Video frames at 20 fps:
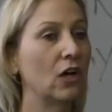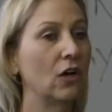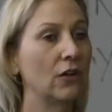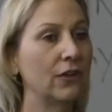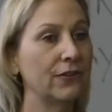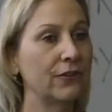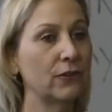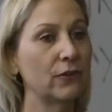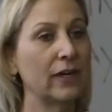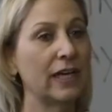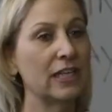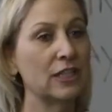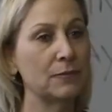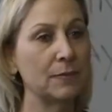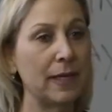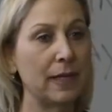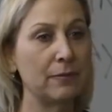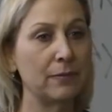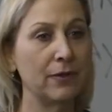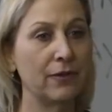all scratch
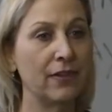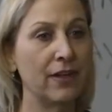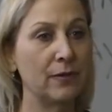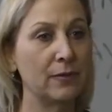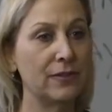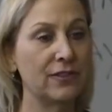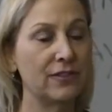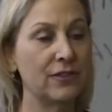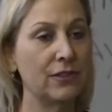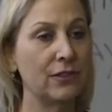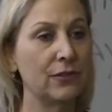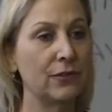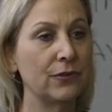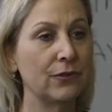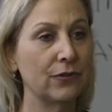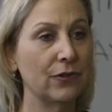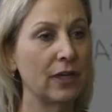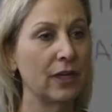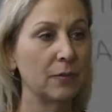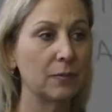paper that was
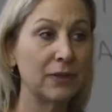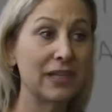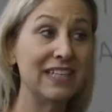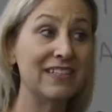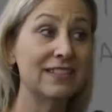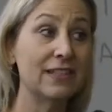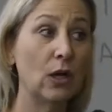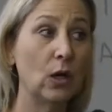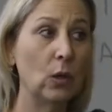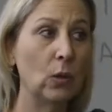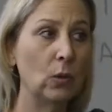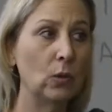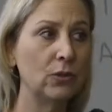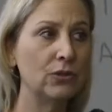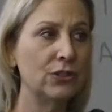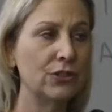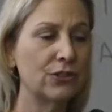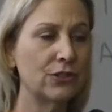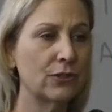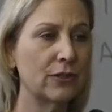used. Please hold
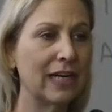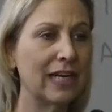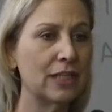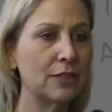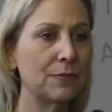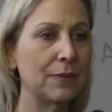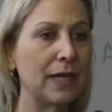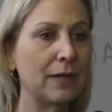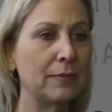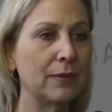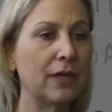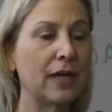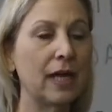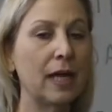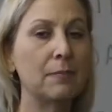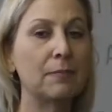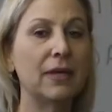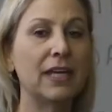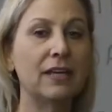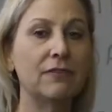your scratch paper
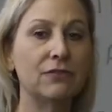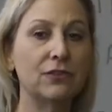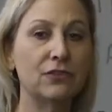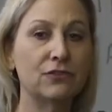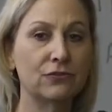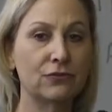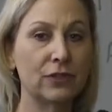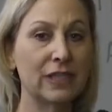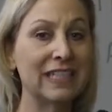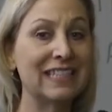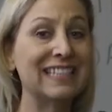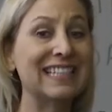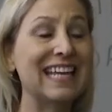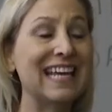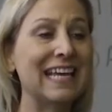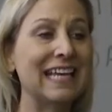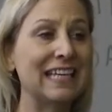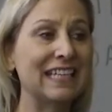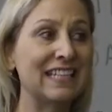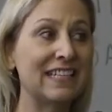up if you've written
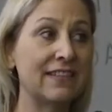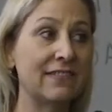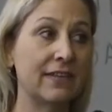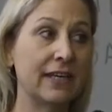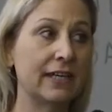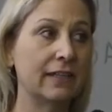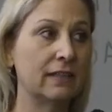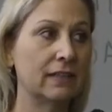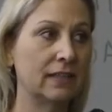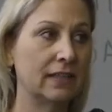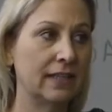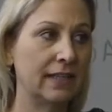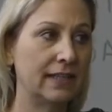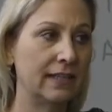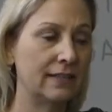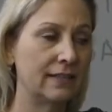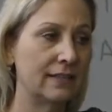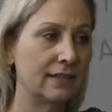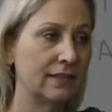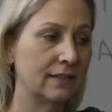anything on
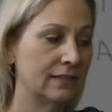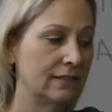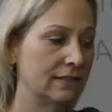it.